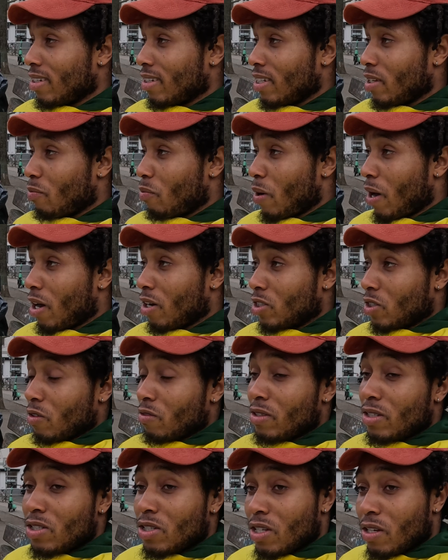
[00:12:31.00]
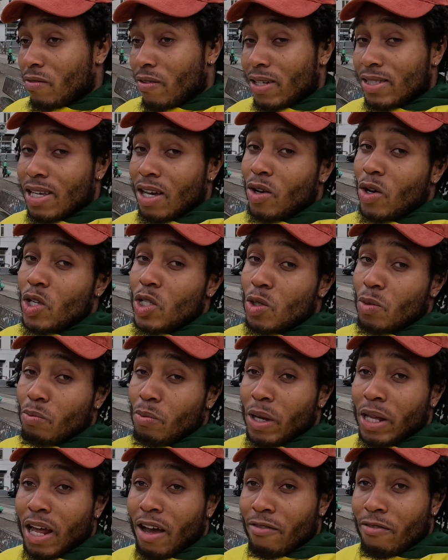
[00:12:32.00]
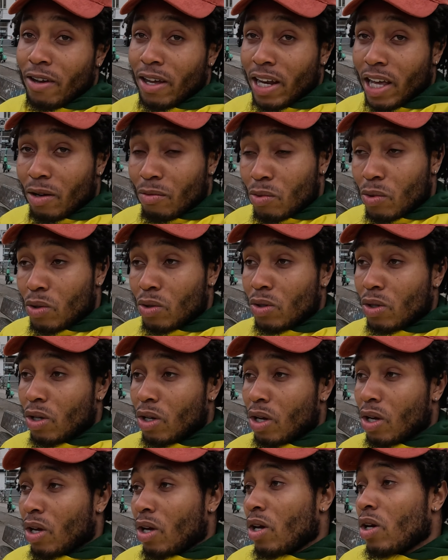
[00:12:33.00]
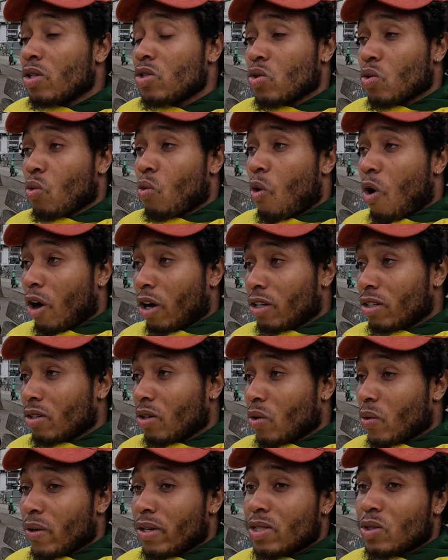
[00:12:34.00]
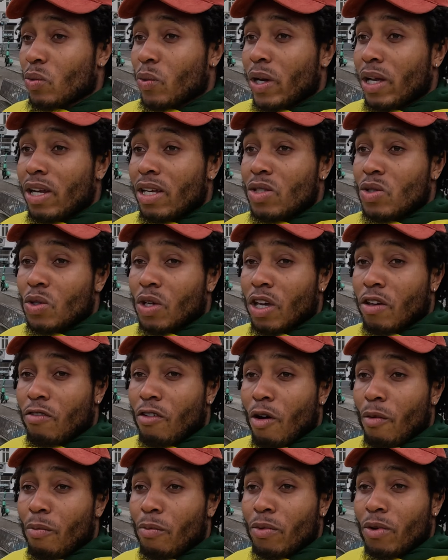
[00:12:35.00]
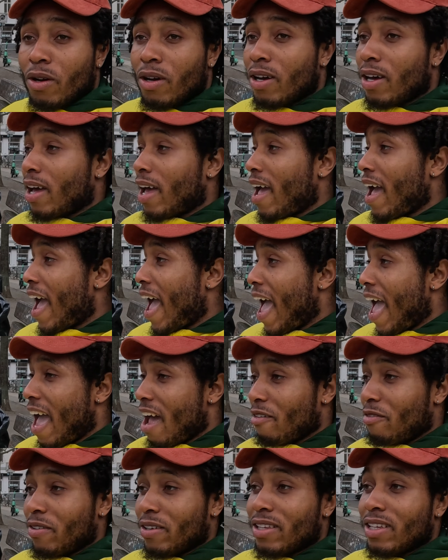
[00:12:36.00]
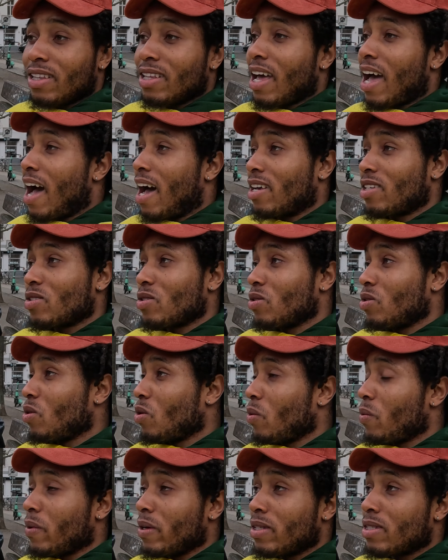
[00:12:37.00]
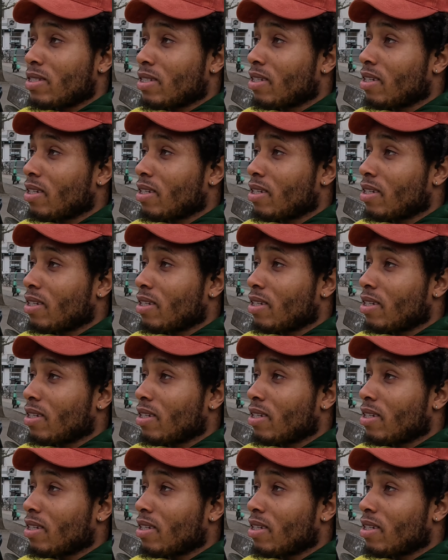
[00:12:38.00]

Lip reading: the powers of this universe are going to be made available to one who is willing to give up everything that has to do with,